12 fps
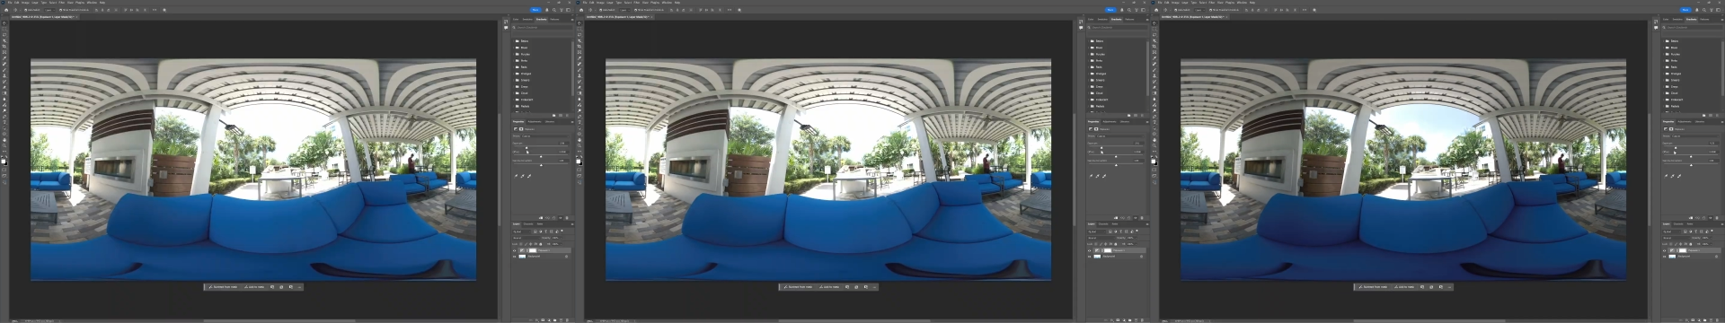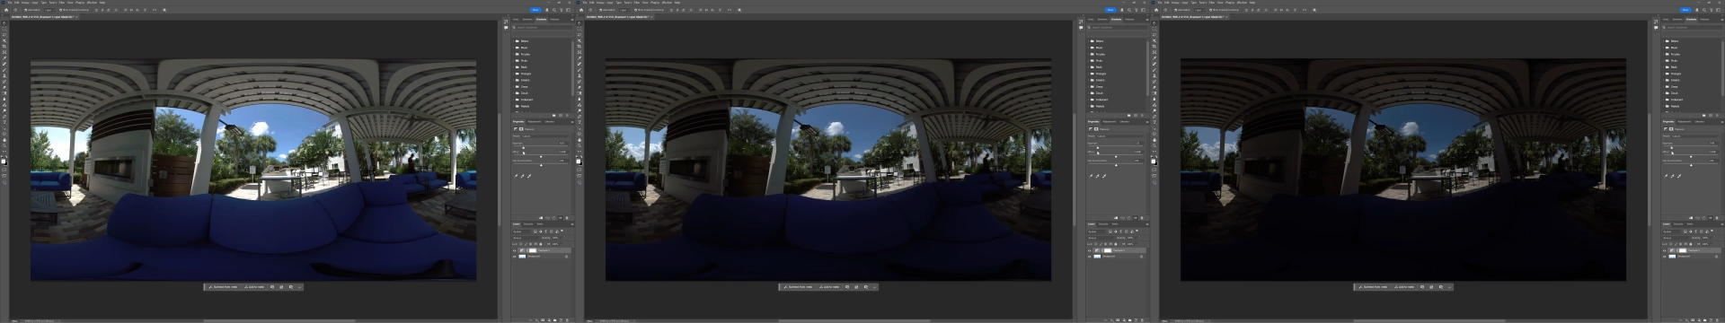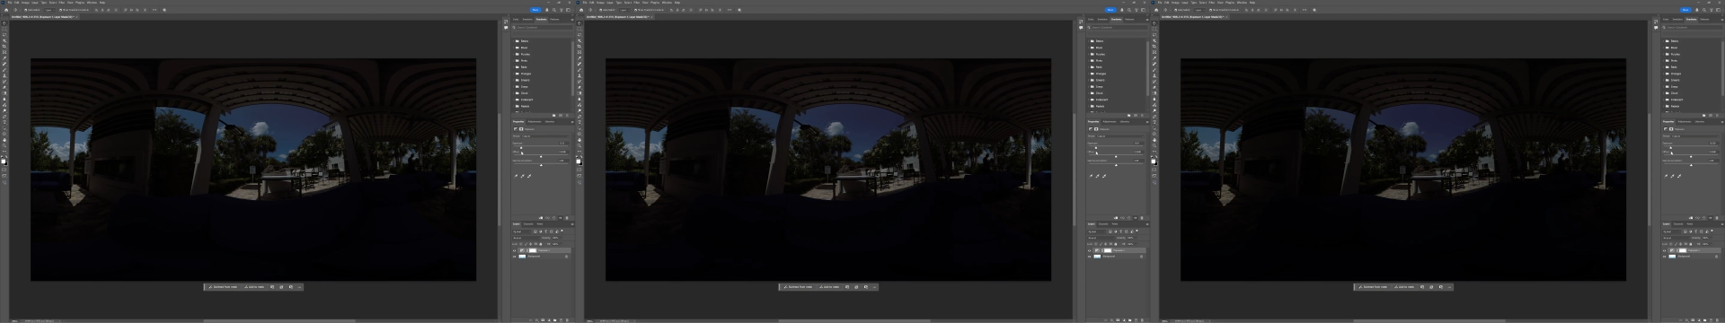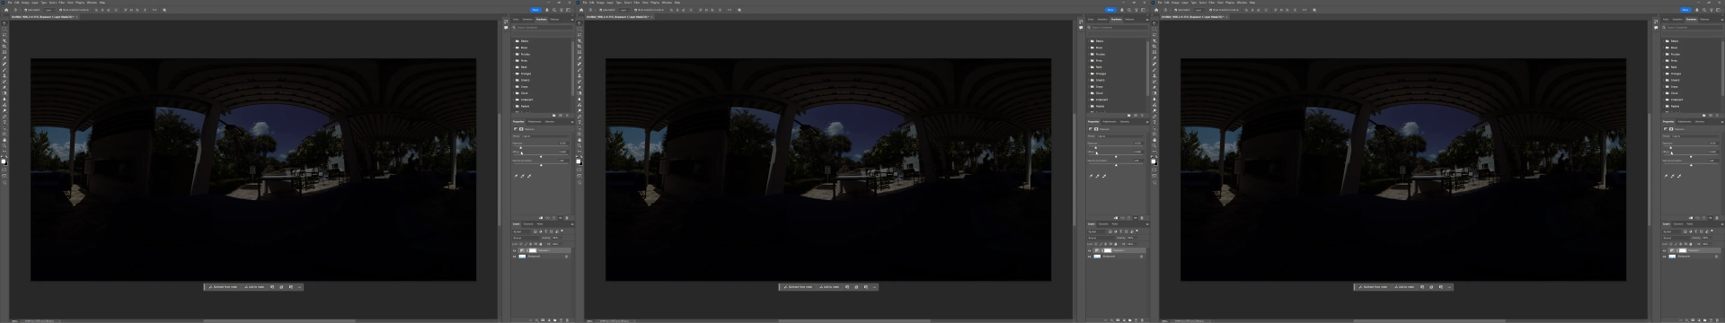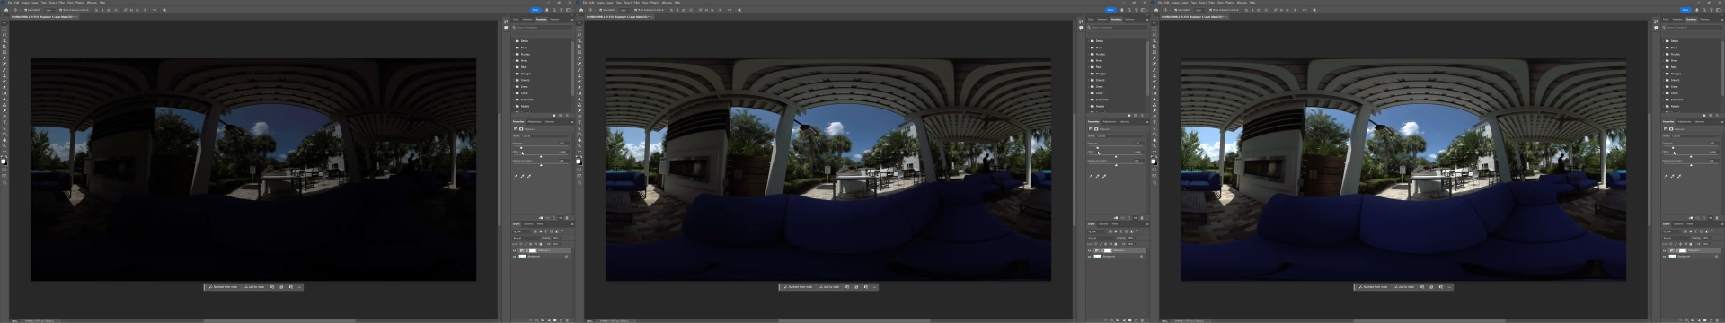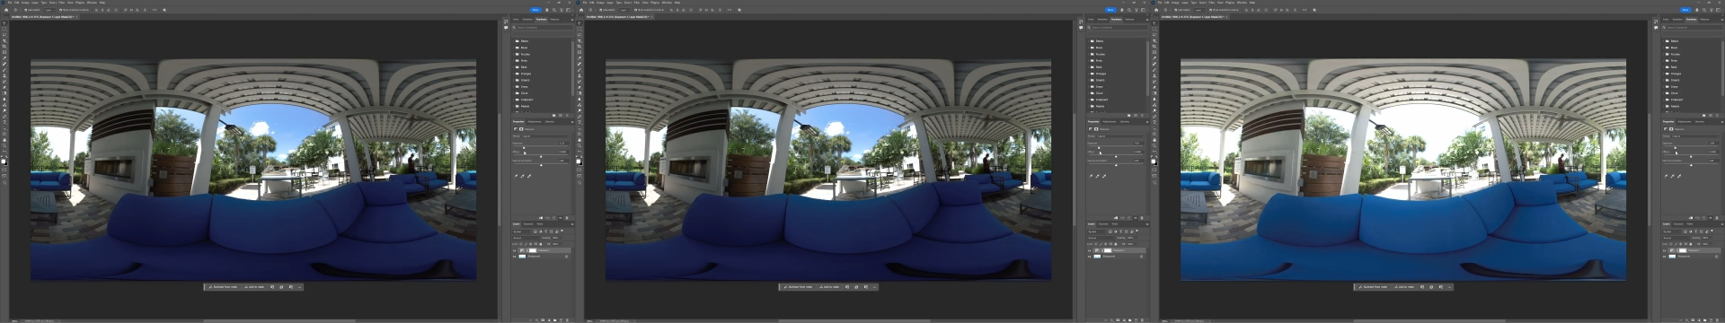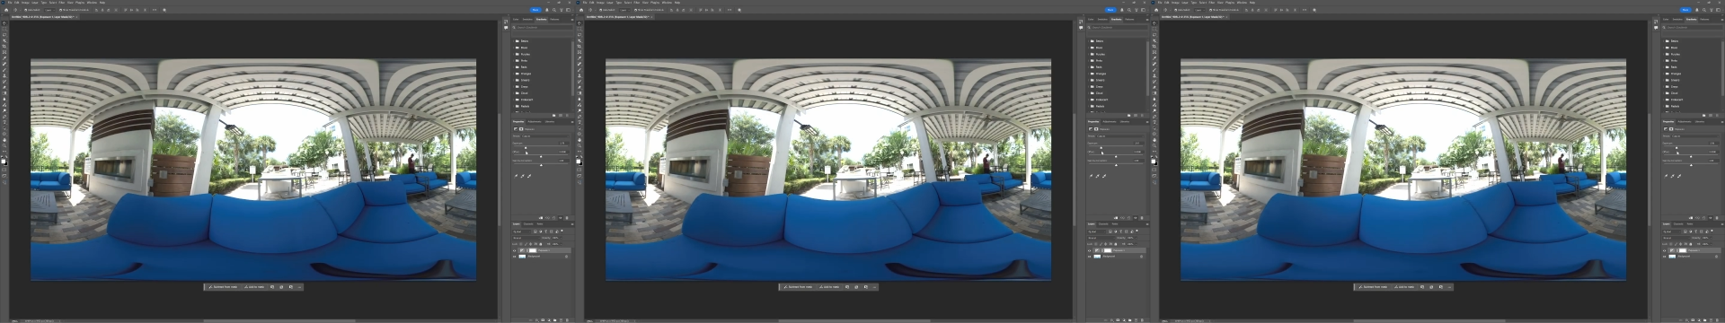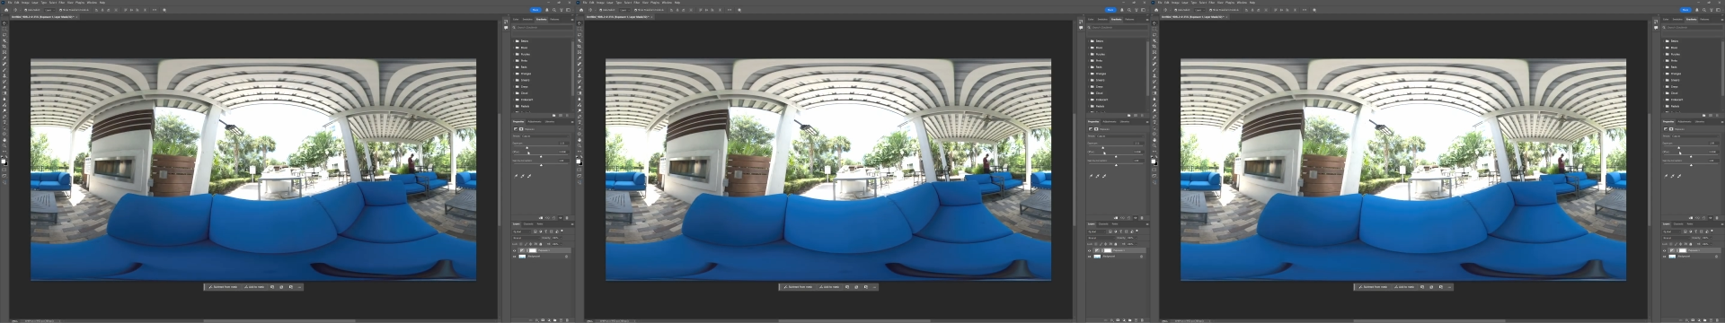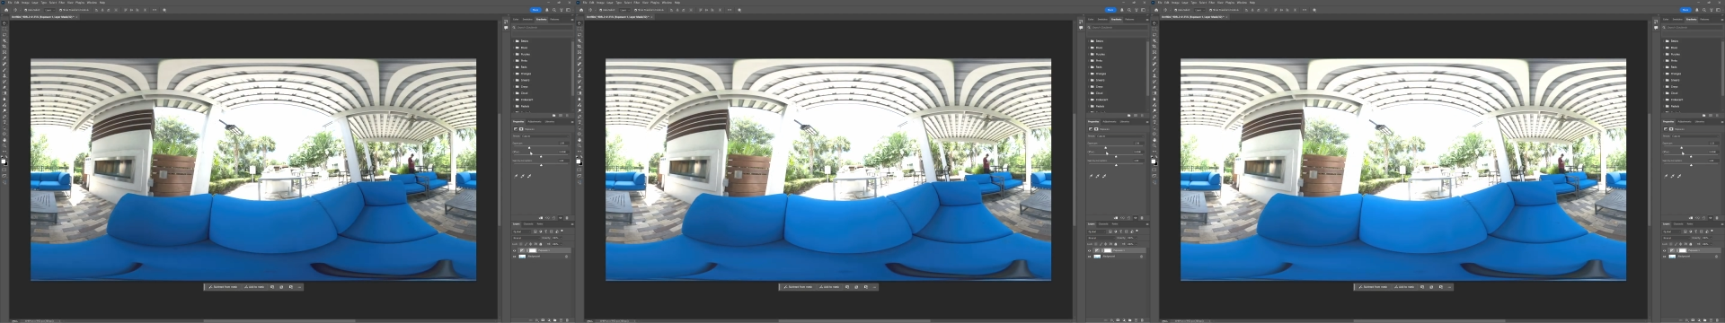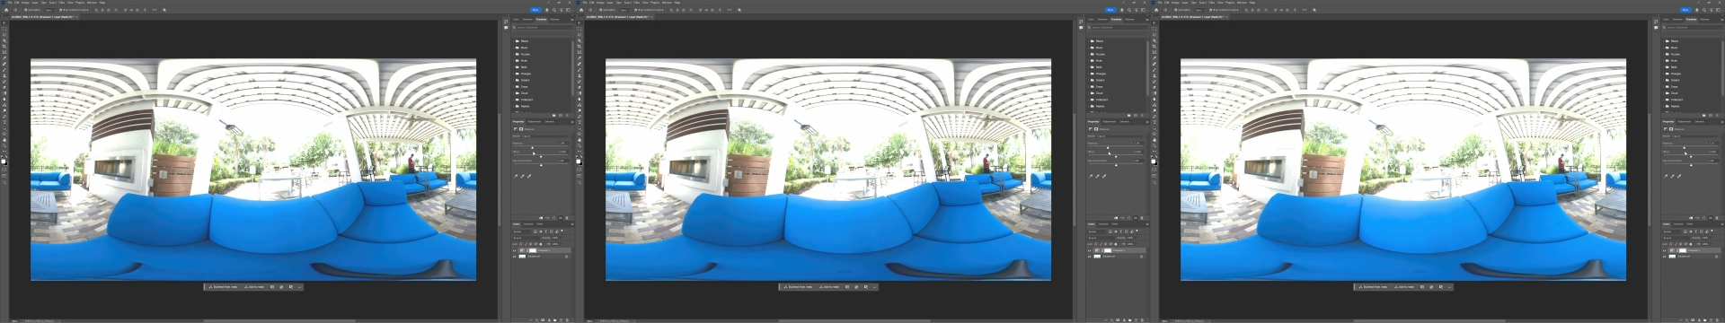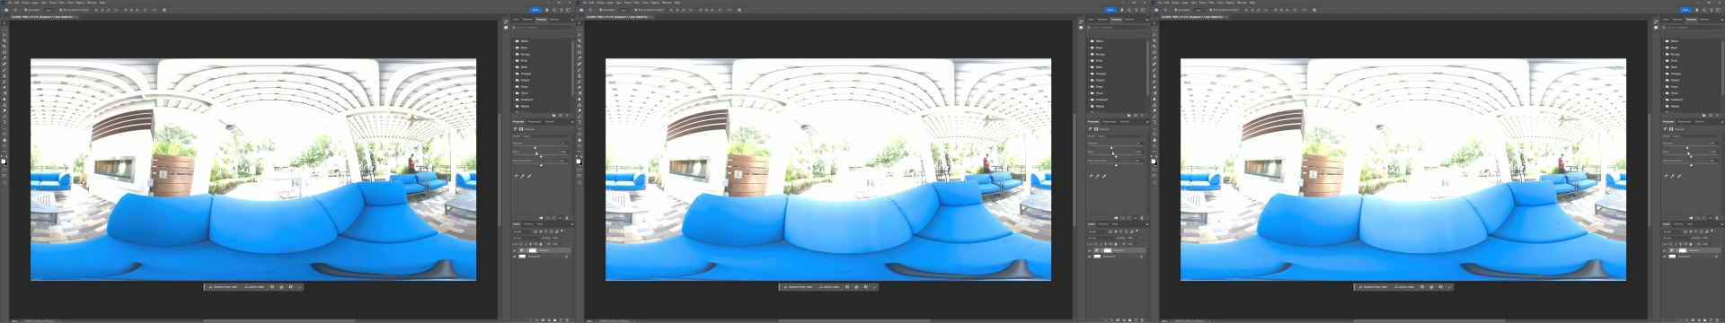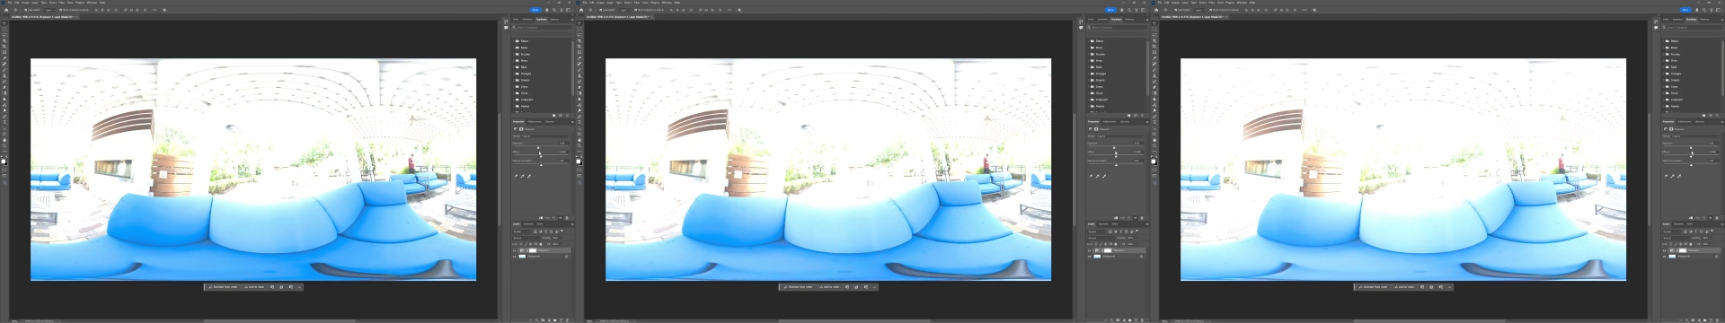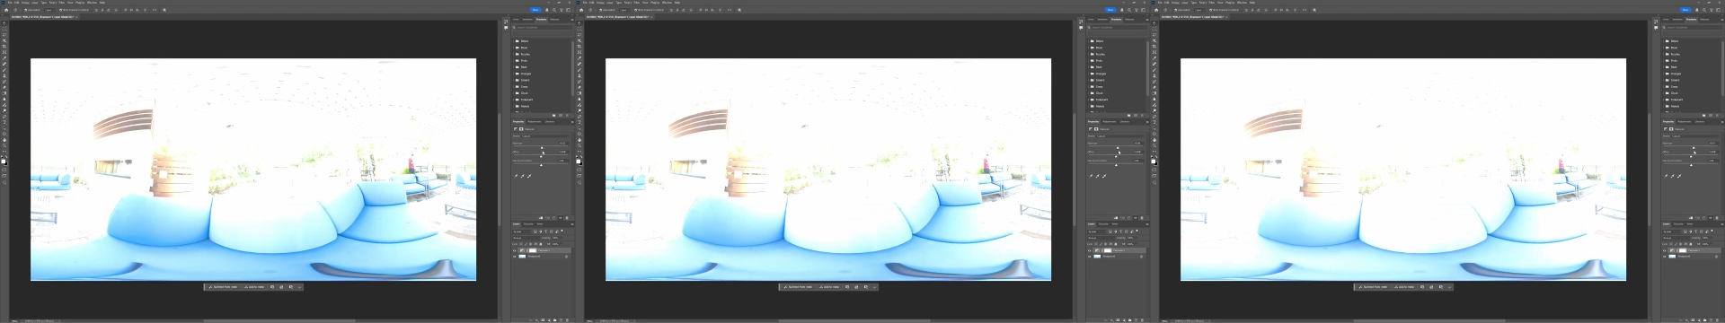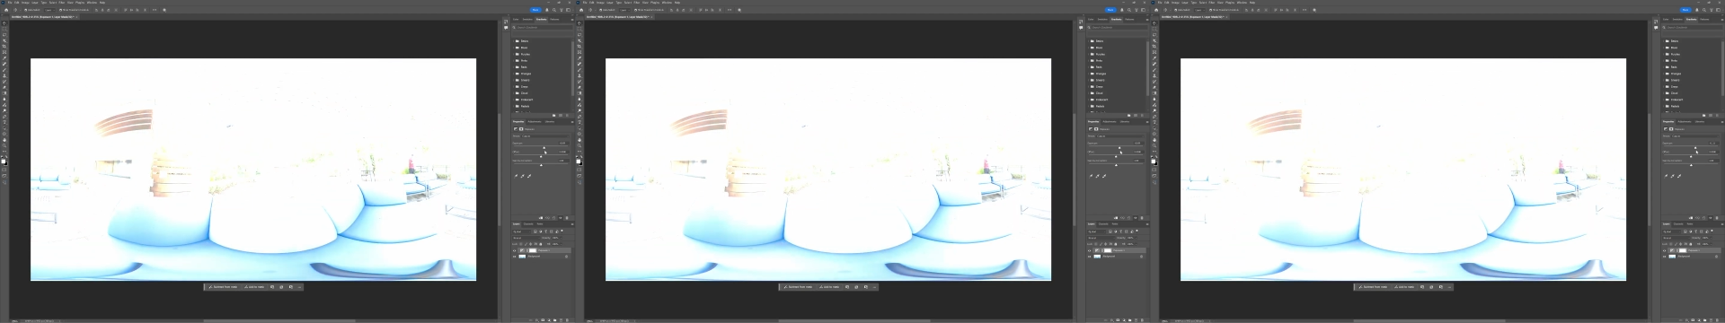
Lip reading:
[unreadable: no face in view]